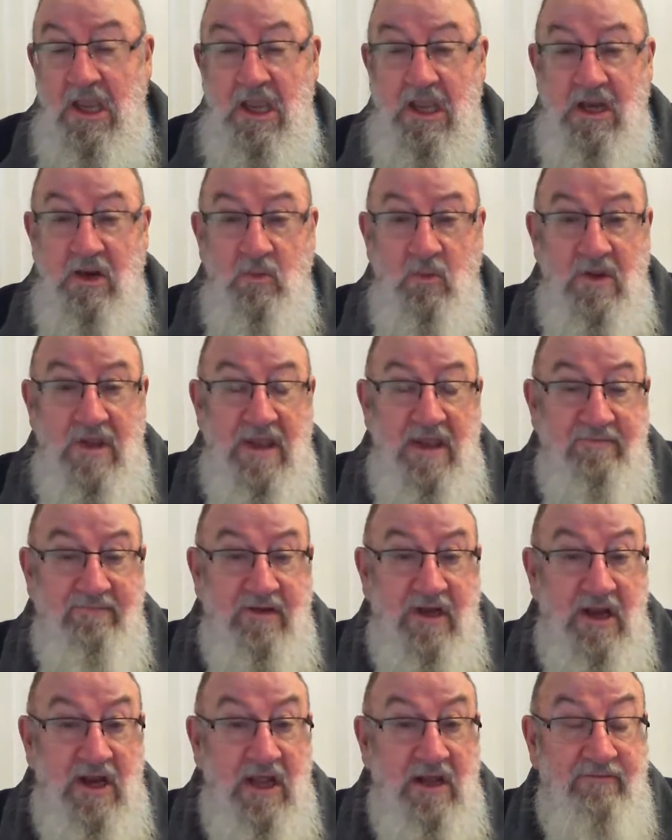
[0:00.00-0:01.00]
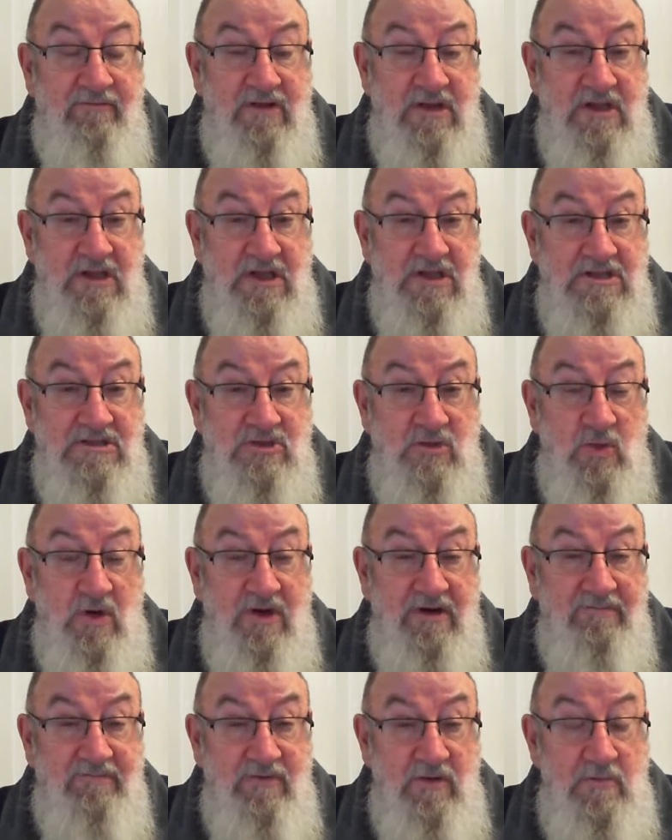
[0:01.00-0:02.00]
And we have had over the years
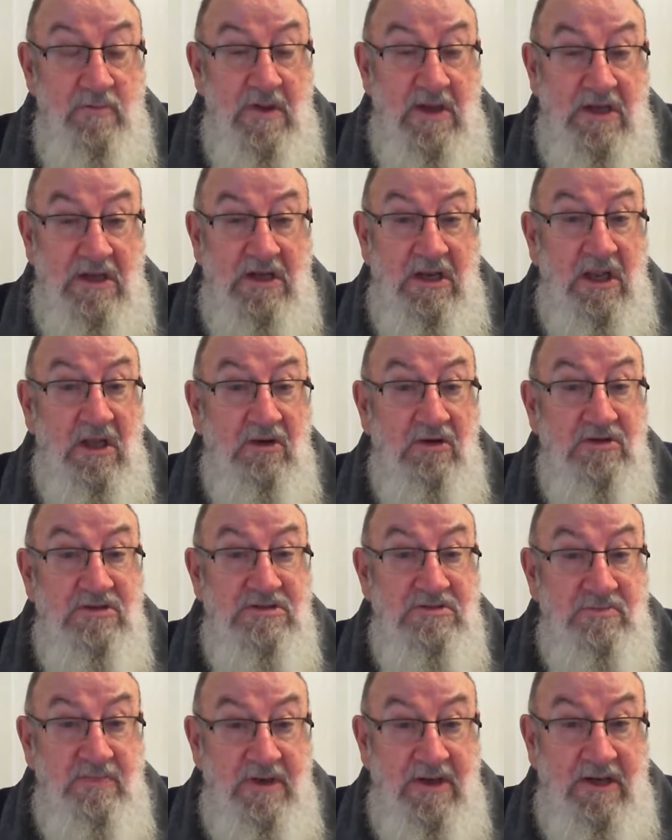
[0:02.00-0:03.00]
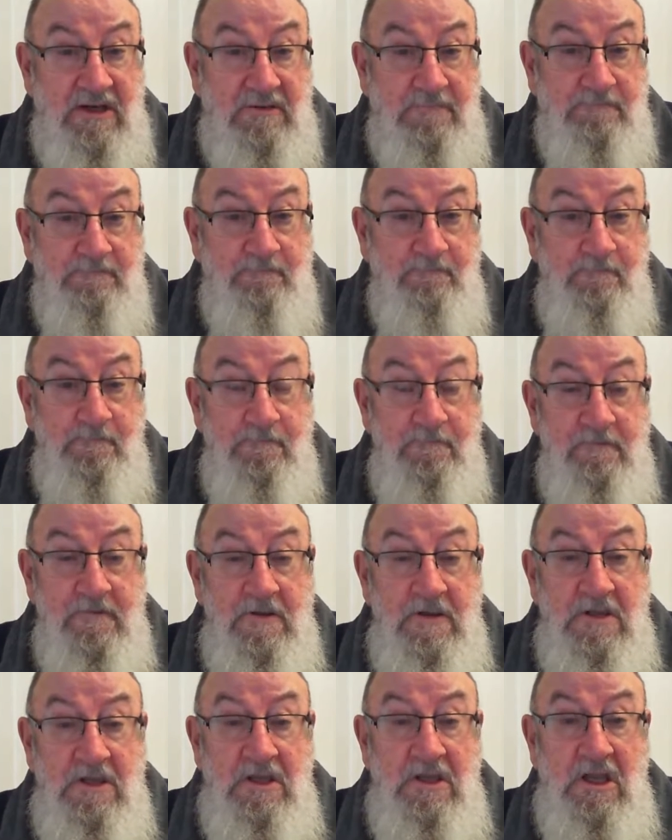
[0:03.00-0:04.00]
quite a few men go to Japan
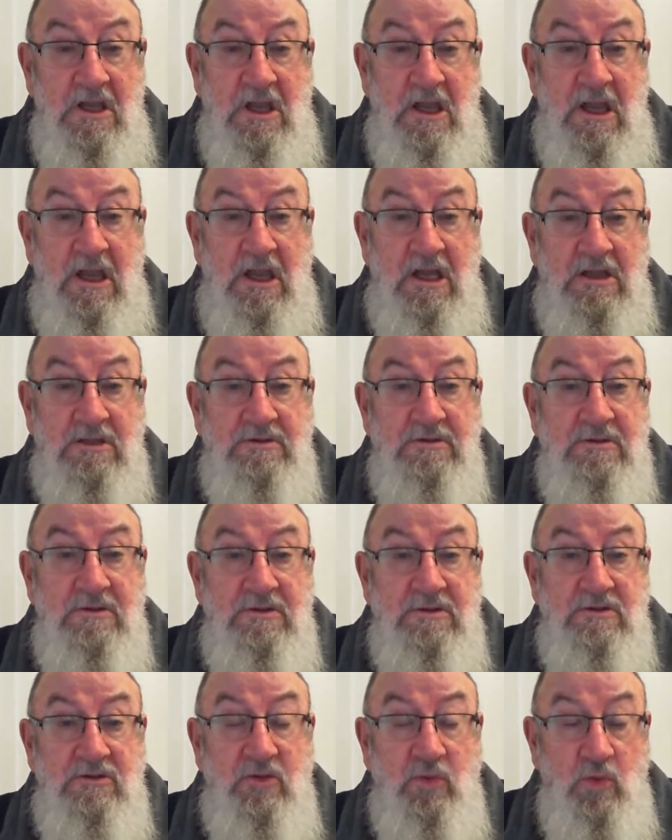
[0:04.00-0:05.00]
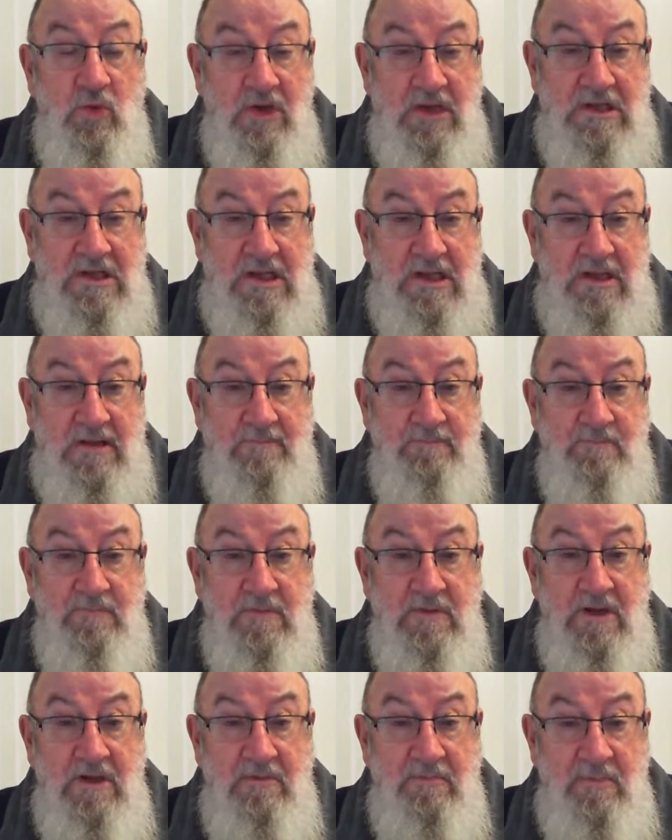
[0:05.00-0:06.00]
to work there
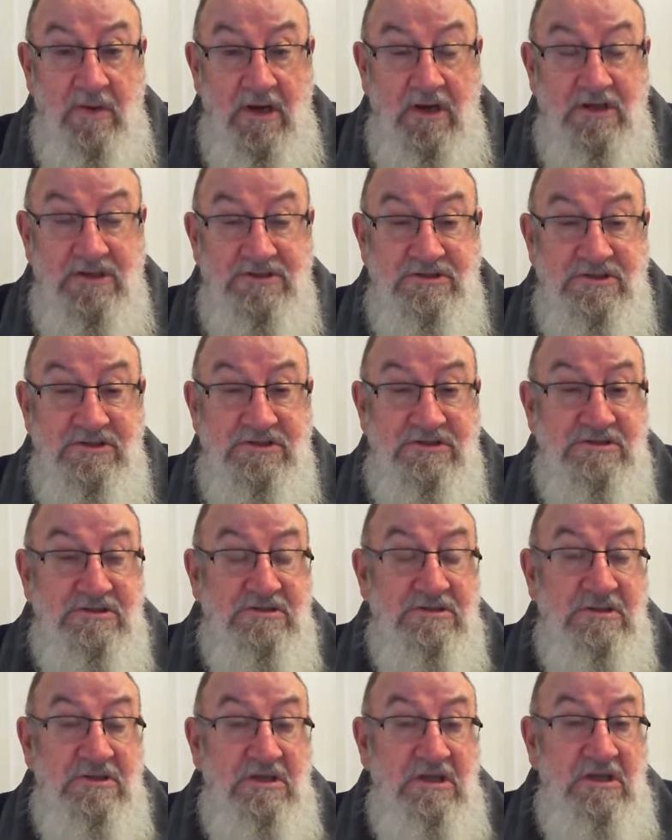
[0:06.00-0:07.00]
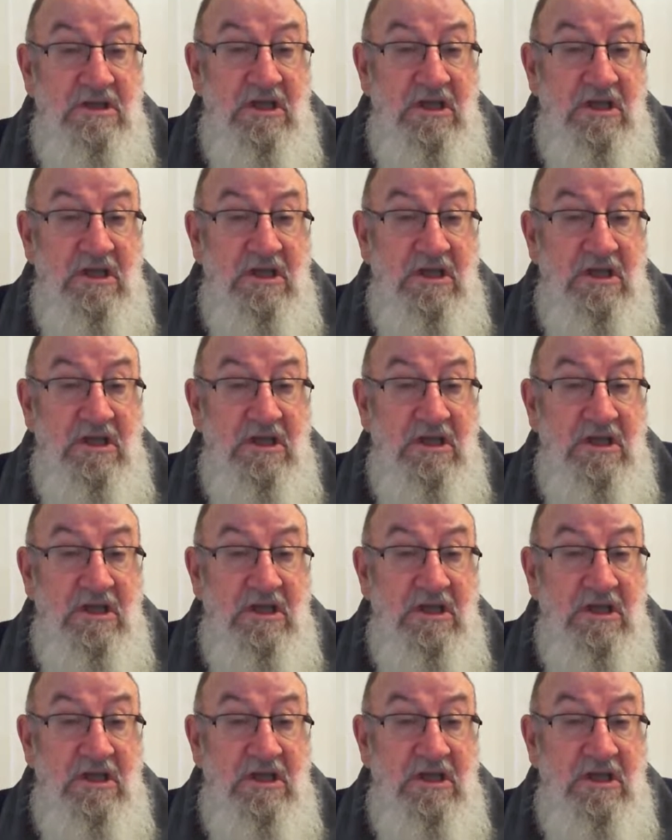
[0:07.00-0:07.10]
in parishes